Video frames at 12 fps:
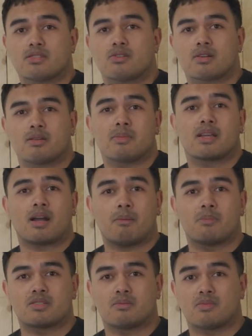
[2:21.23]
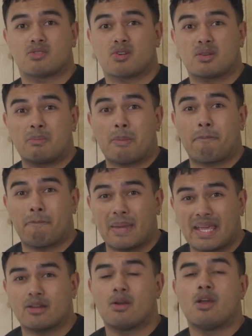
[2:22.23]
It's not going to be cumbersome. It's not going to be
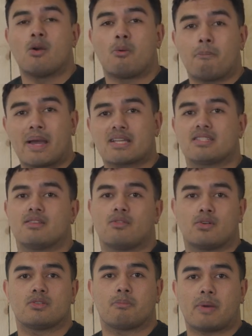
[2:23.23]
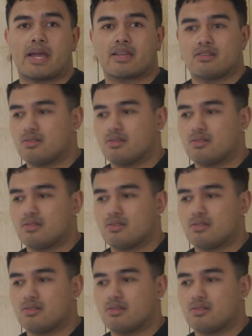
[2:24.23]
big or massive on your back.